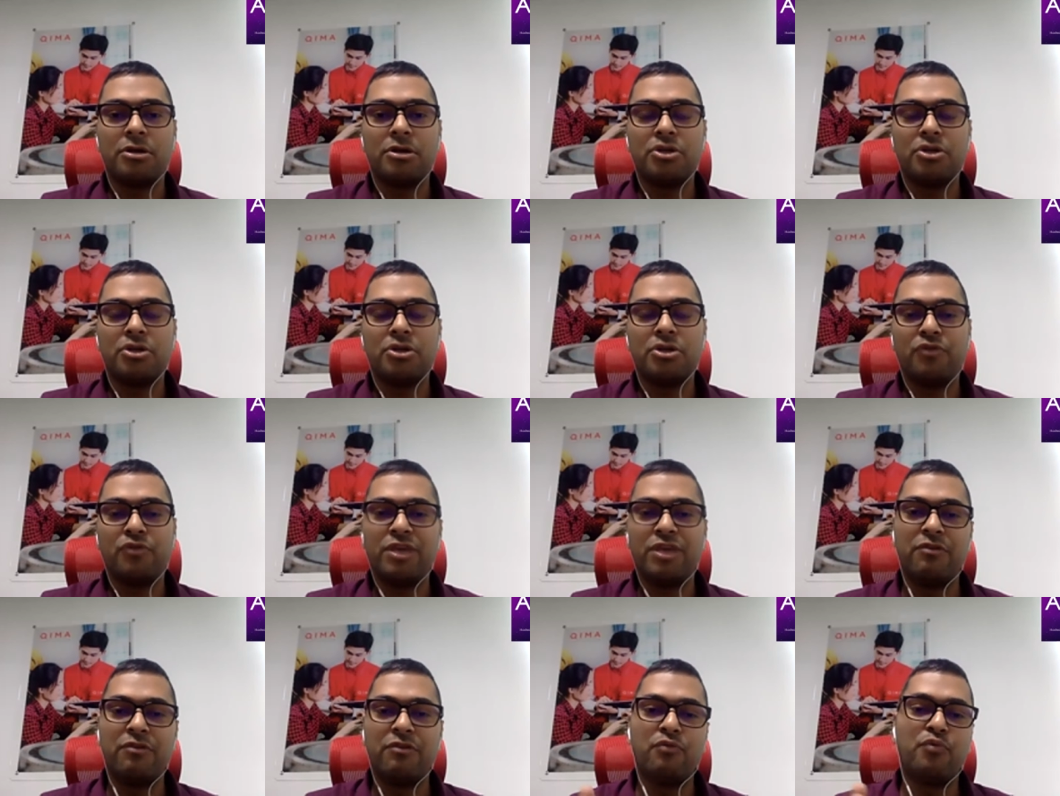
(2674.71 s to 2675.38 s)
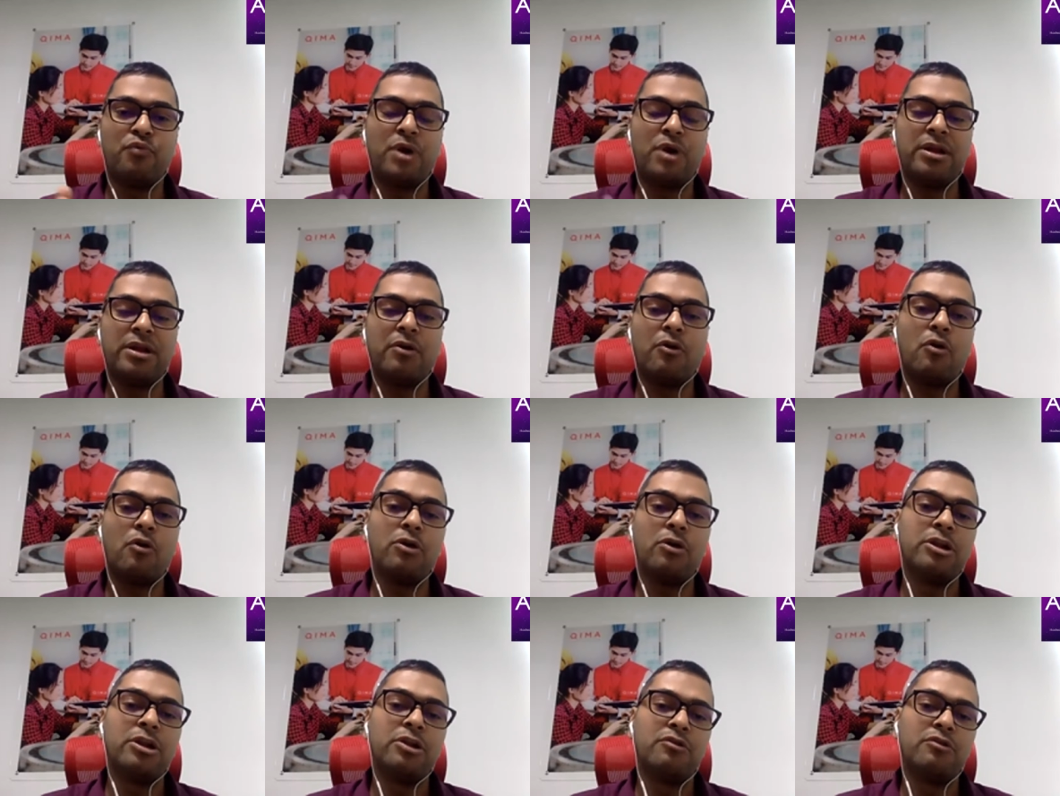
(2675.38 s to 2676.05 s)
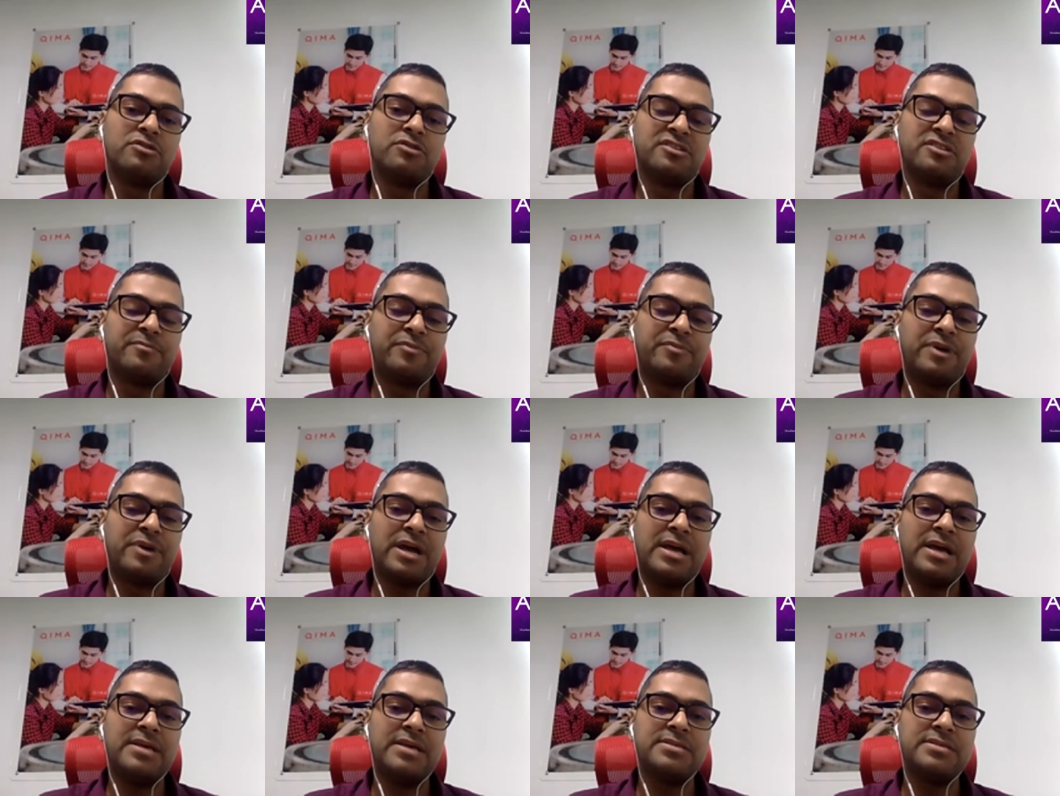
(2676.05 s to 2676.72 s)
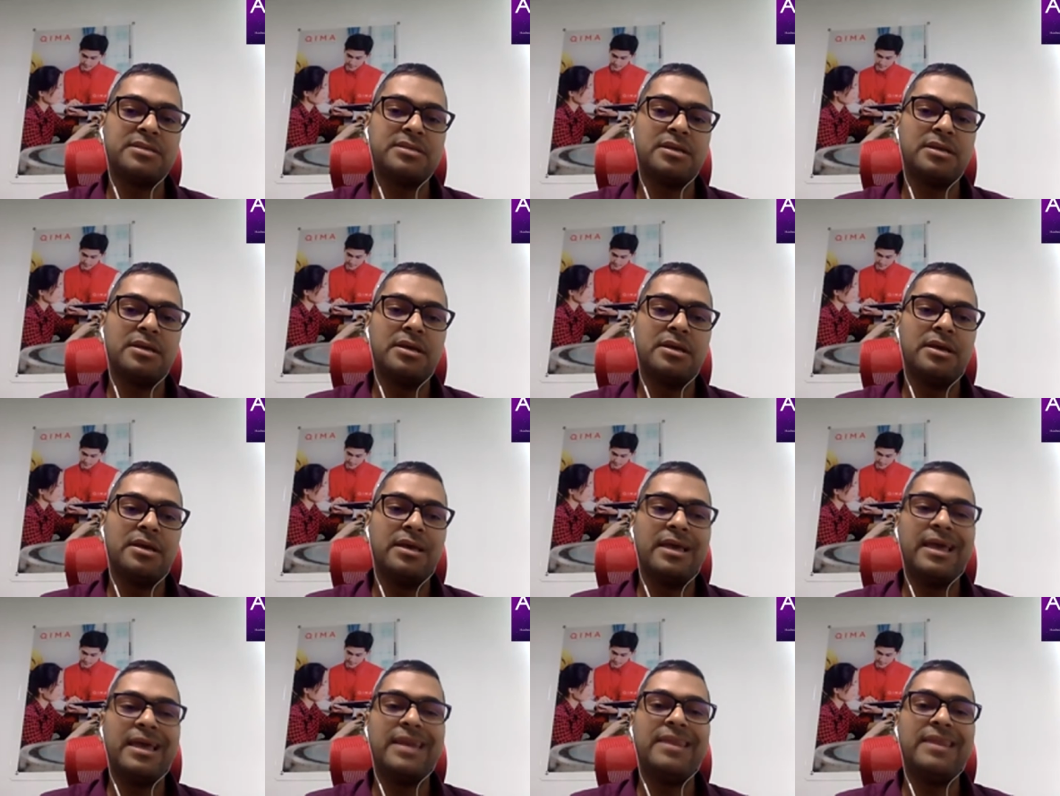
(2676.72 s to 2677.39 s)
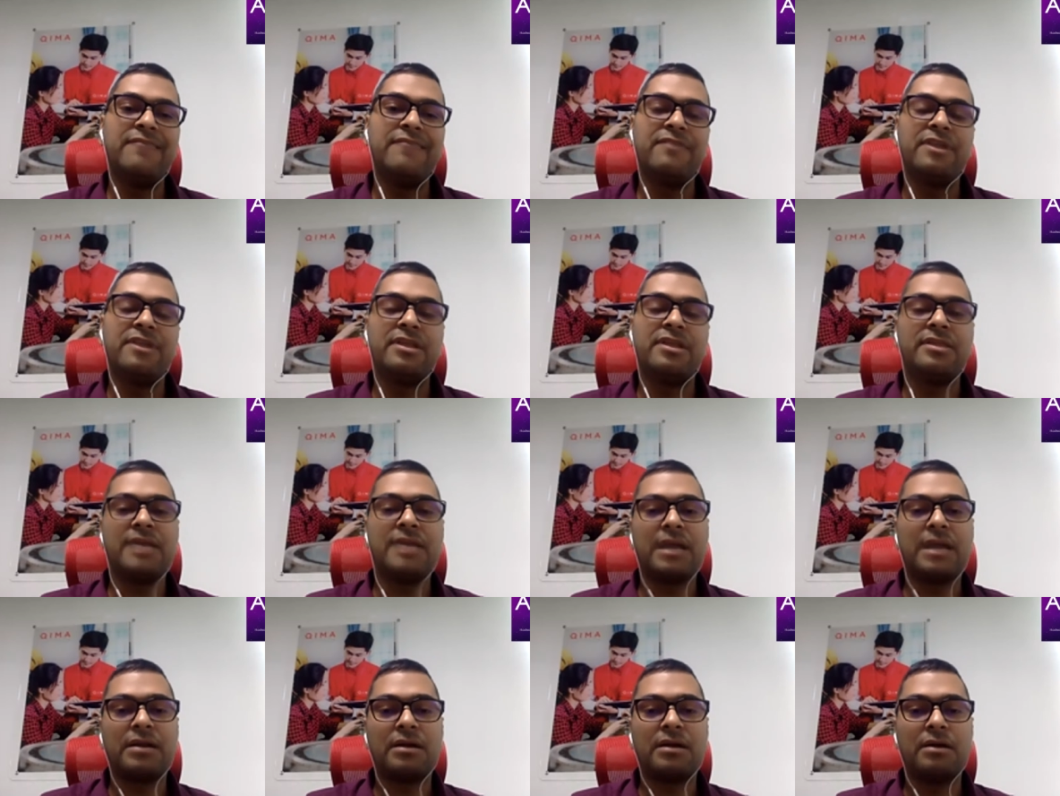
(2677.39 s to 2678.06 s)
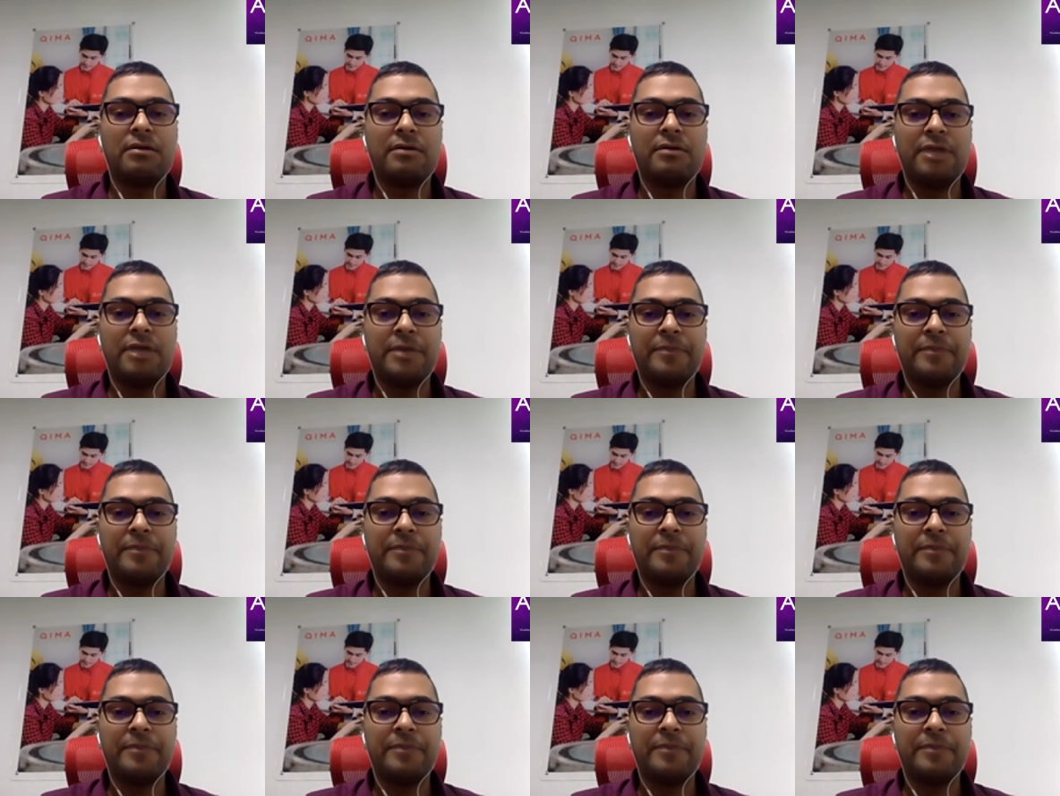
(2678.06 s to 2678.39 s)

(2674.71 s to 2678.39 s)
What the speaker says: So we give you one all-inclusive price anywhere in that country.